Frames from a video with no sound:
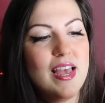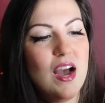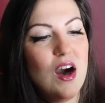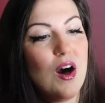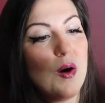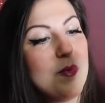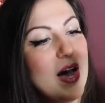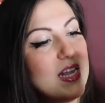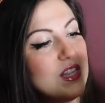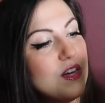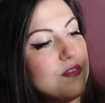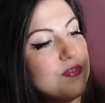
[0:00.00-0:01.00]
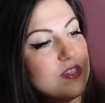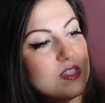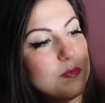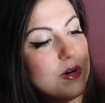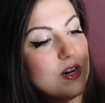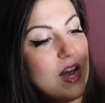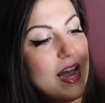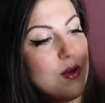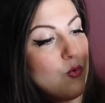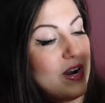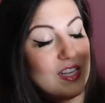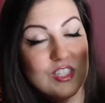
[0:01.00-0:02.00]
I love this mug.
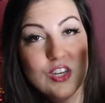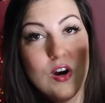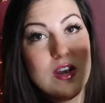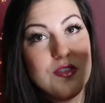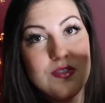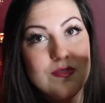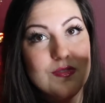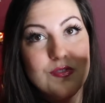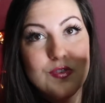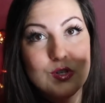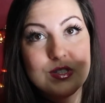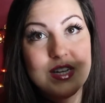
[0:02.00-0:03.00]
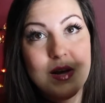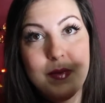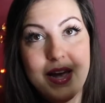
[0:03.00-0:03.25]
When I saw it the first time,